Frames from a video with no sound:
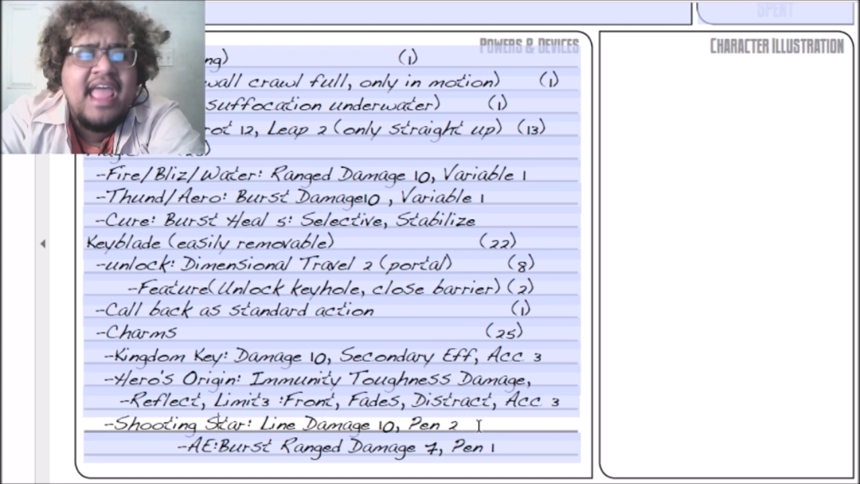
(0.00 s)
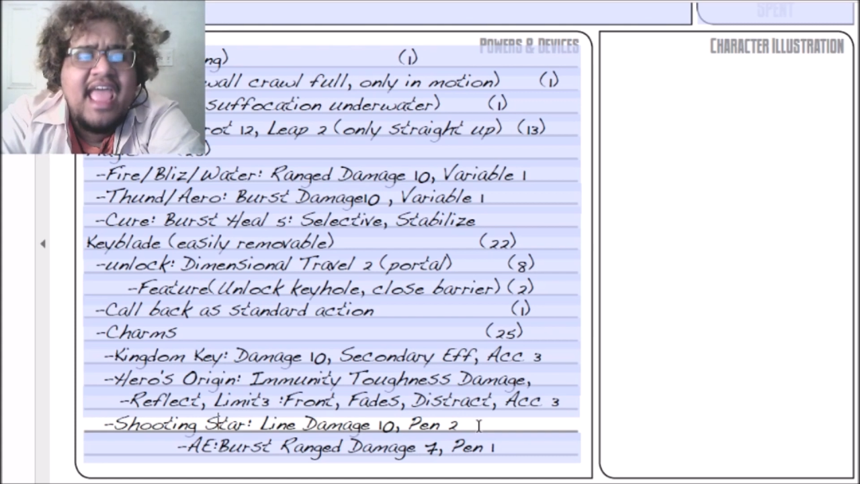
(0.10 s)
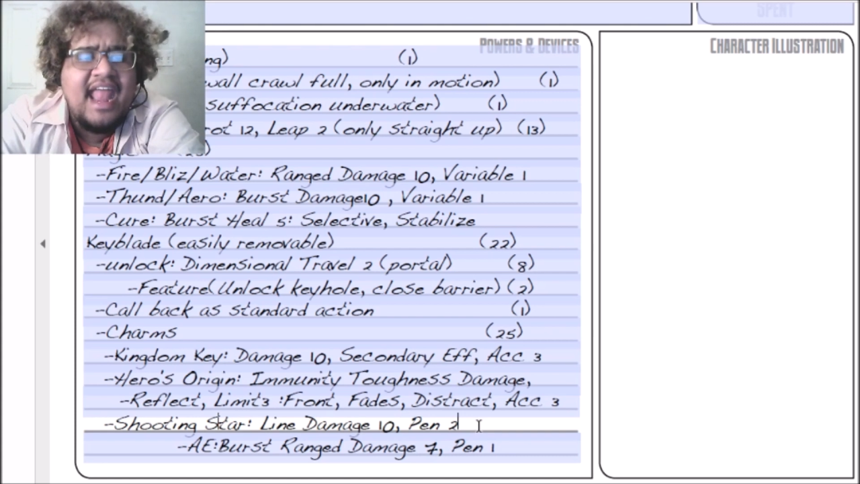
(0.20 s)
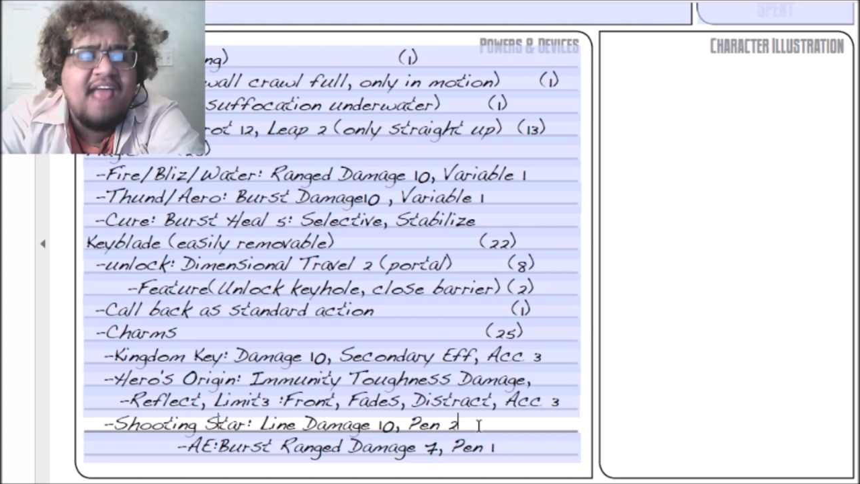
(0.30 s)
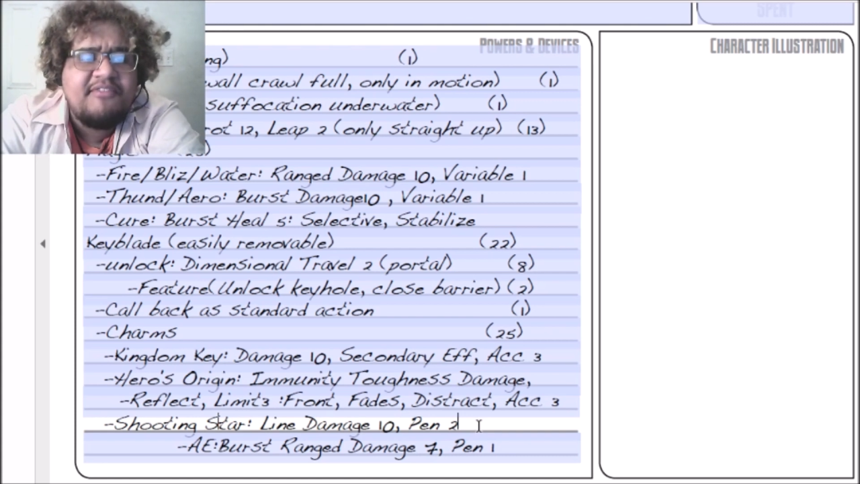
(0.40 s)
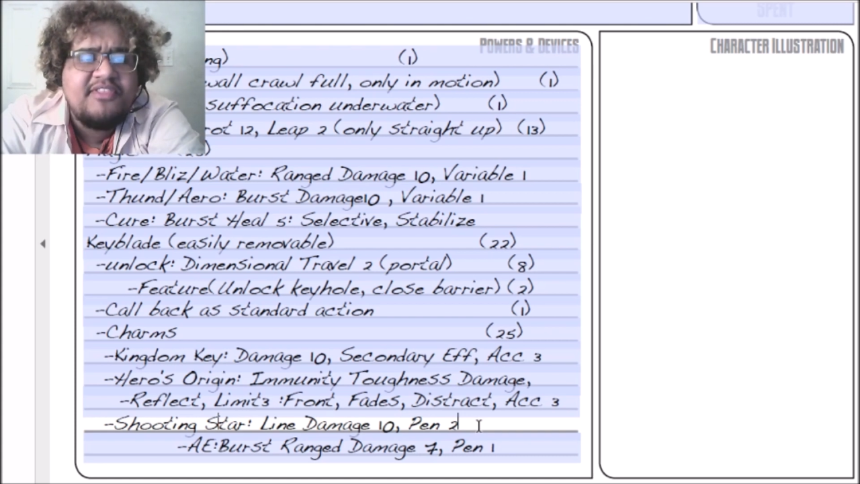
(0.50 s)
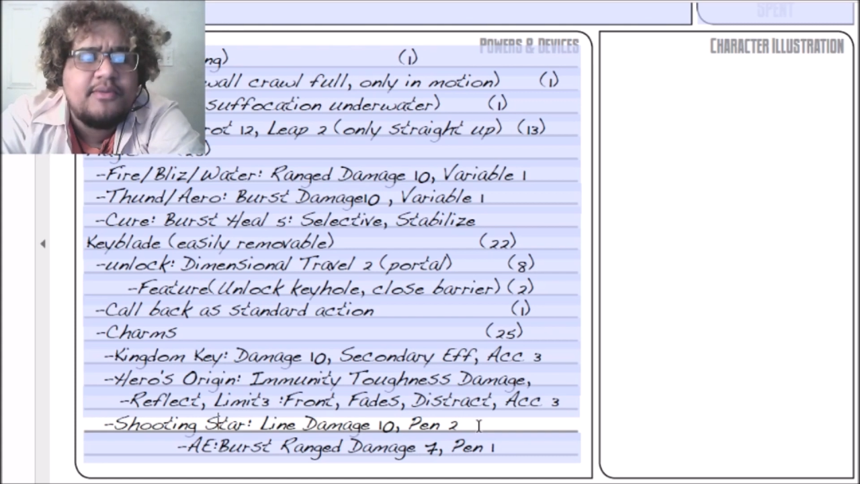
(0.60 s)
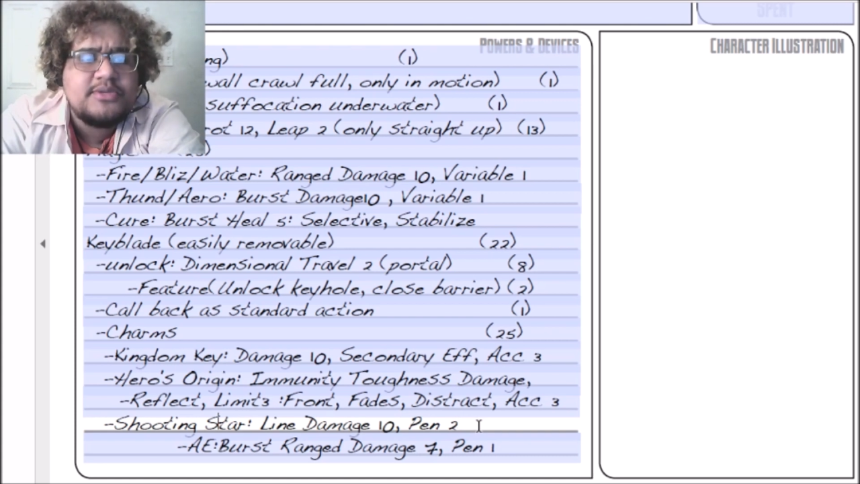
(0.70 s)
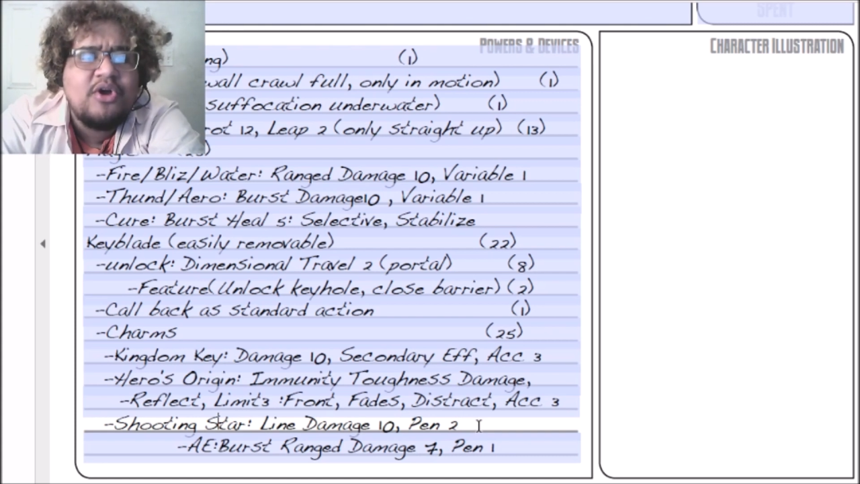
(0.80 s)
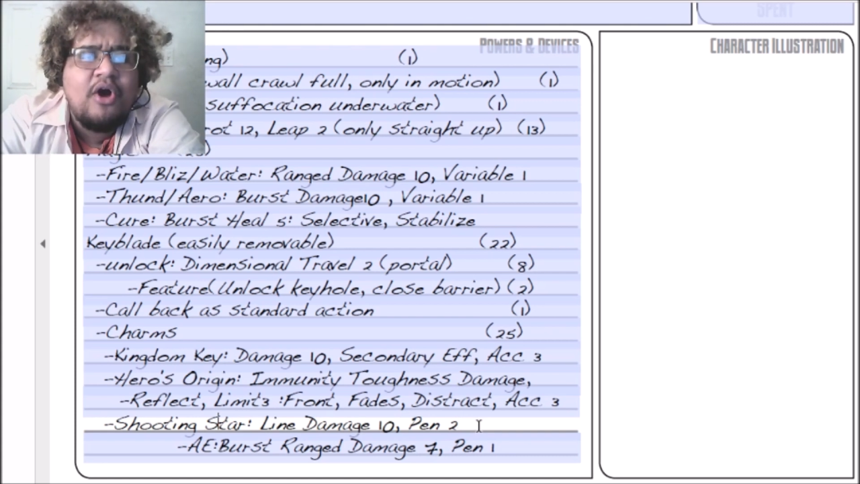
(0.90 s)
and everything that
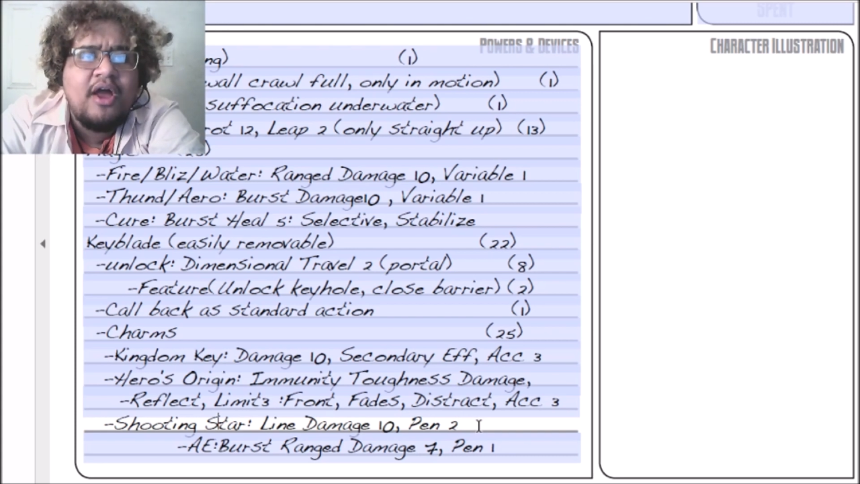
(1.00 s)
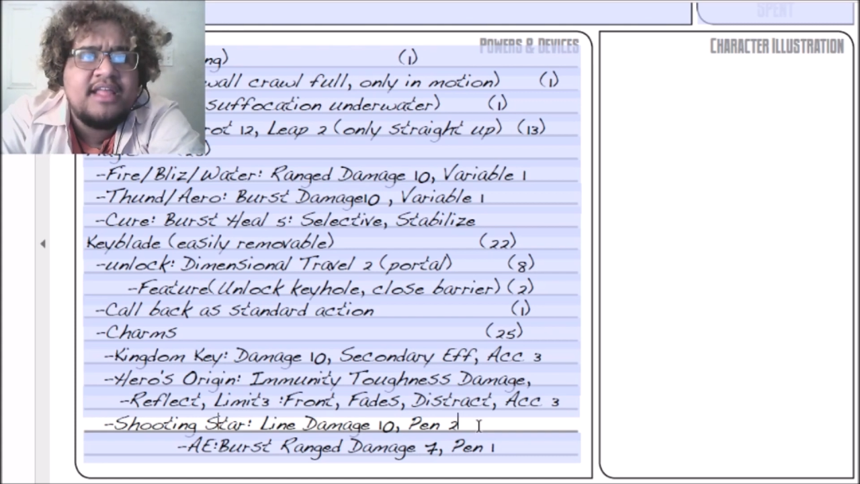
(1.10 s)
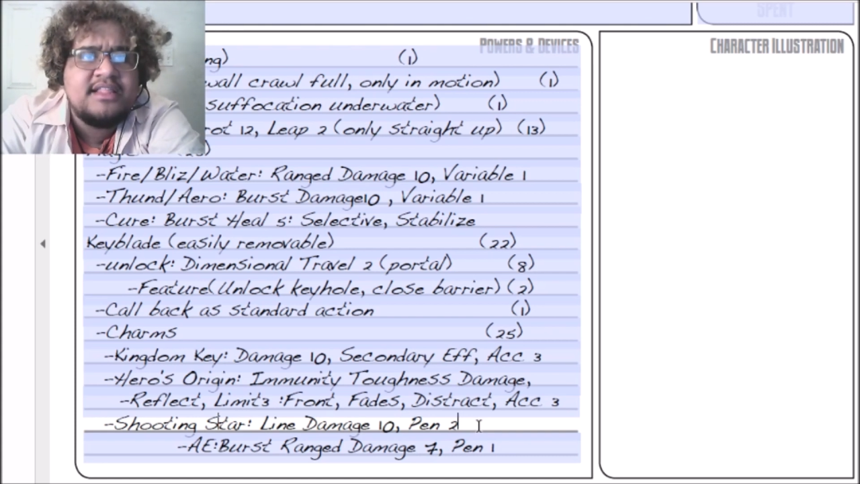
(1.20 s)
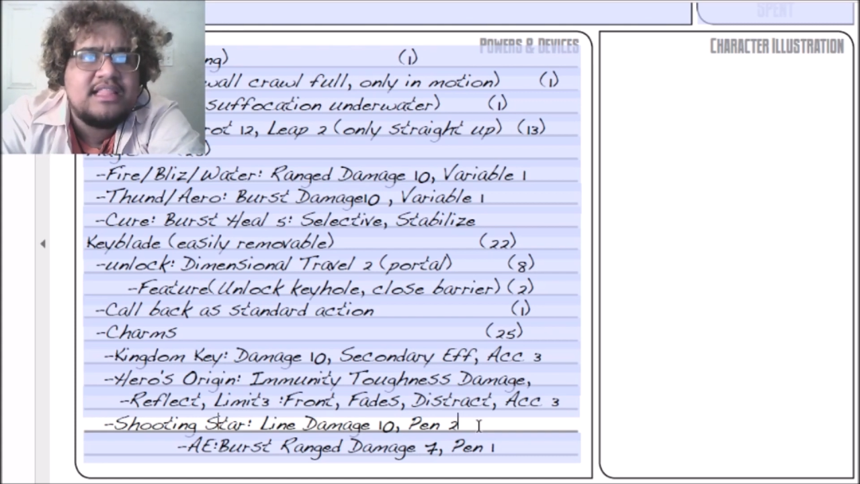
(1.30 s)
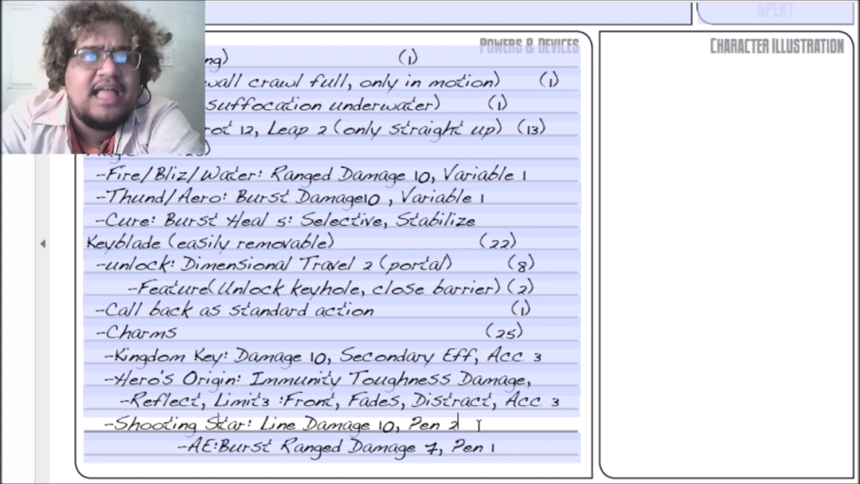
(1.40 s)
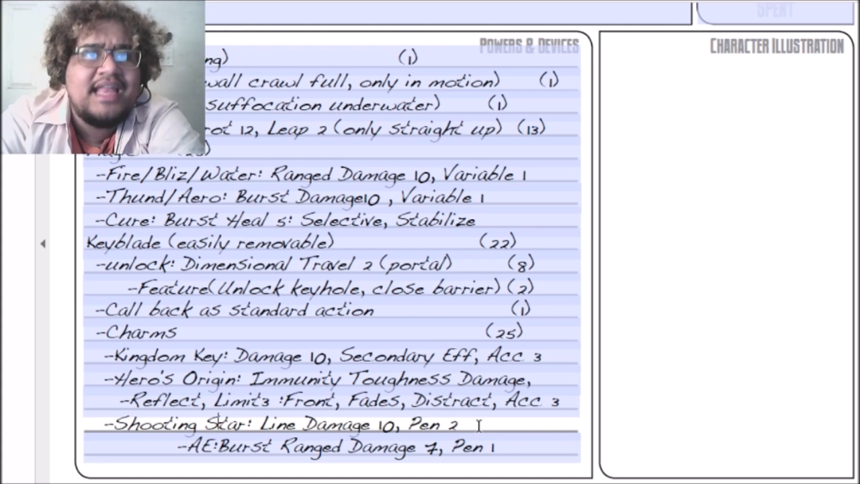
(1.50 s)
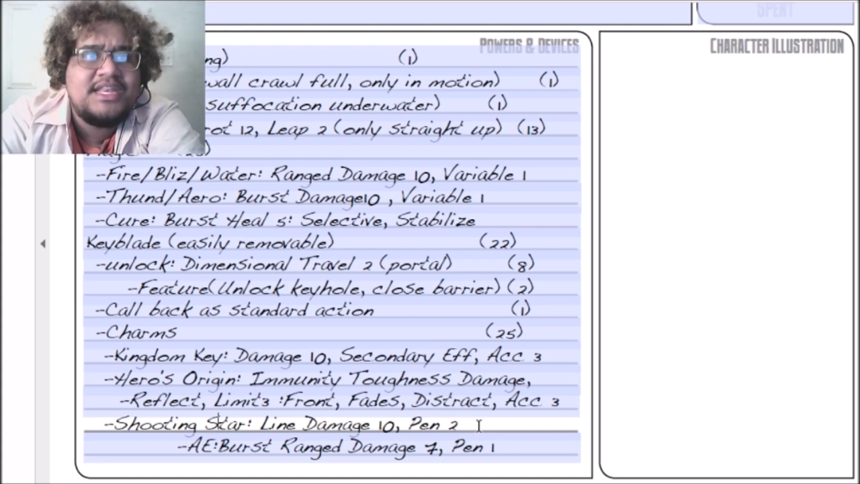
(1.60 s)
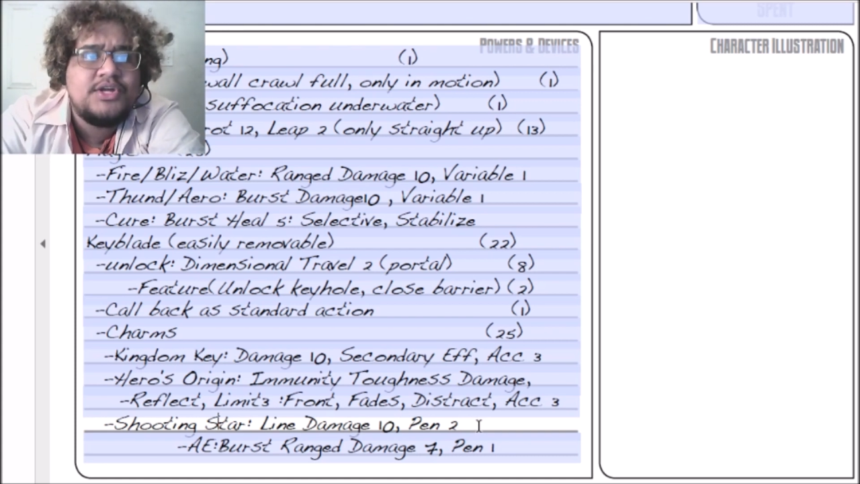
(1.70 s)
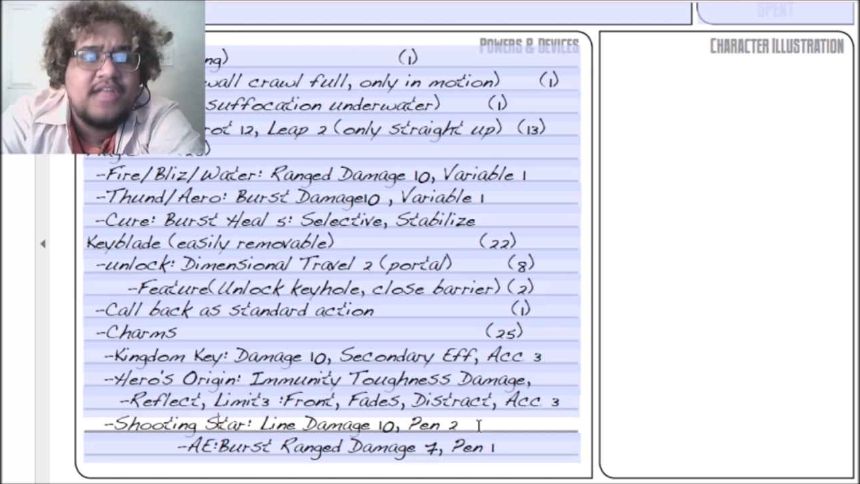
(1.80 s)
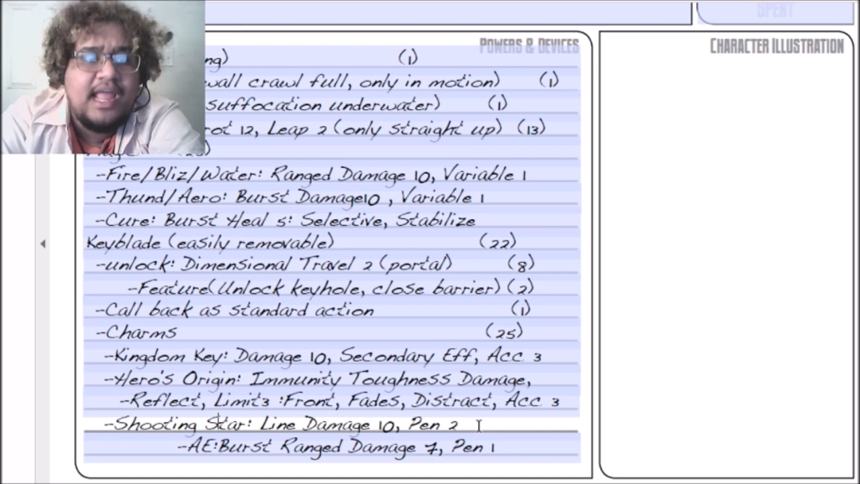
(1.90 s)
was caught in the line
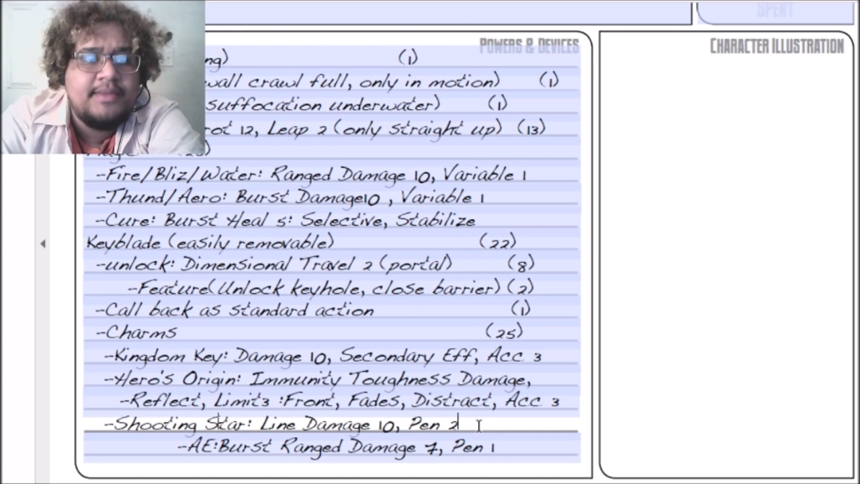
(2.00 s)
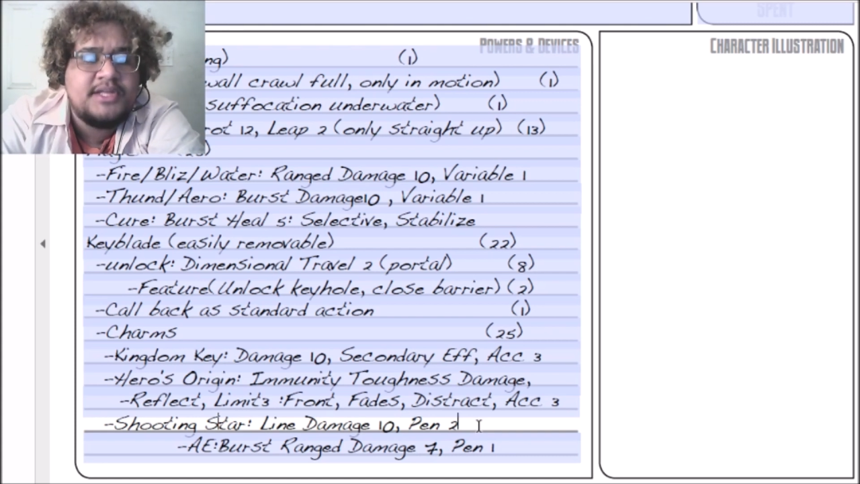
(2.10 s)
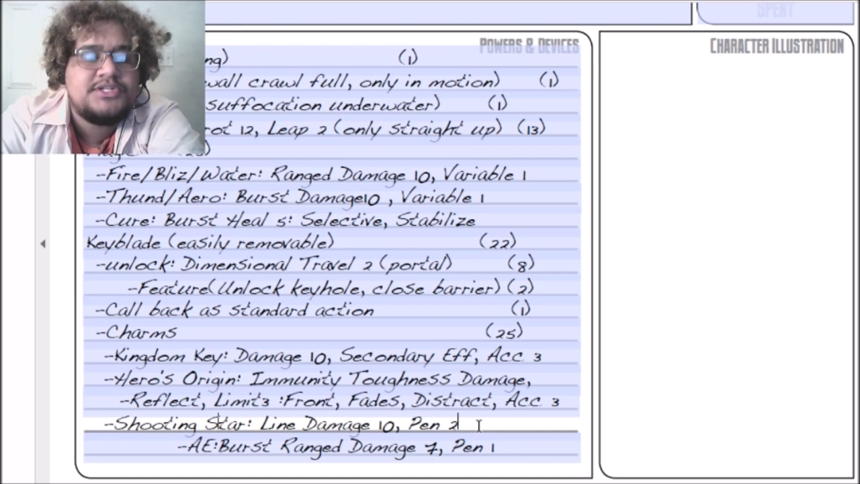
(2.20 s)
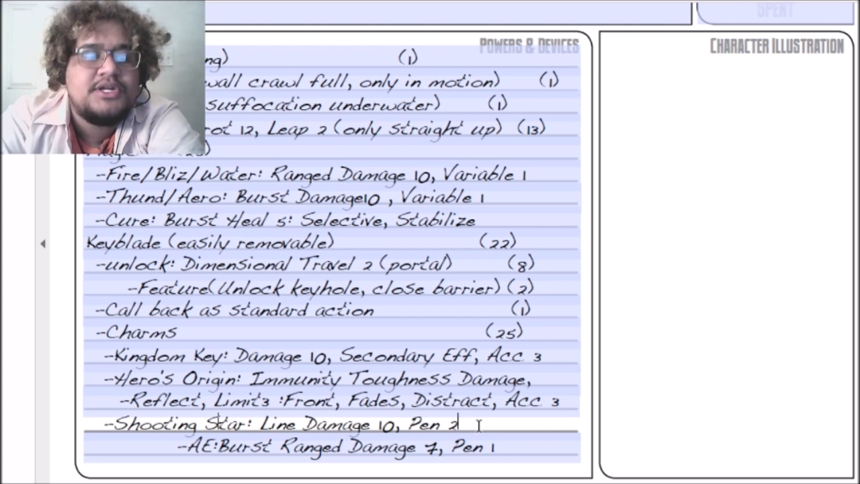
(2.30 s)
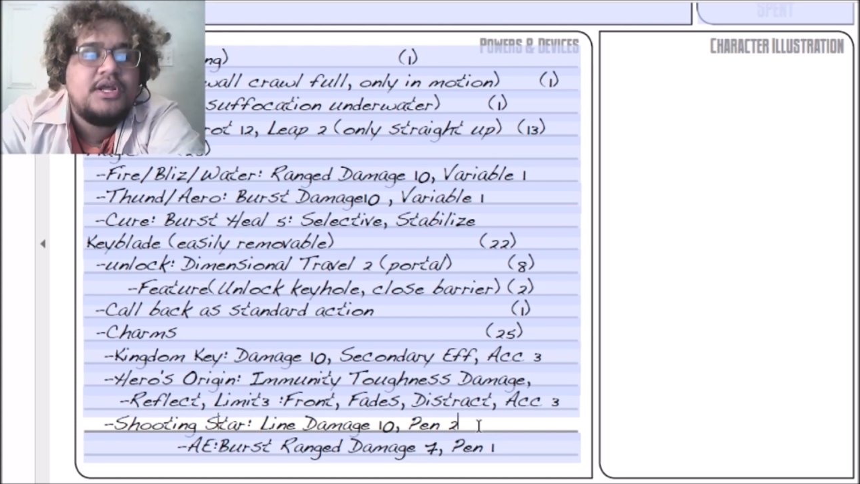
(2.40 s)
took damage.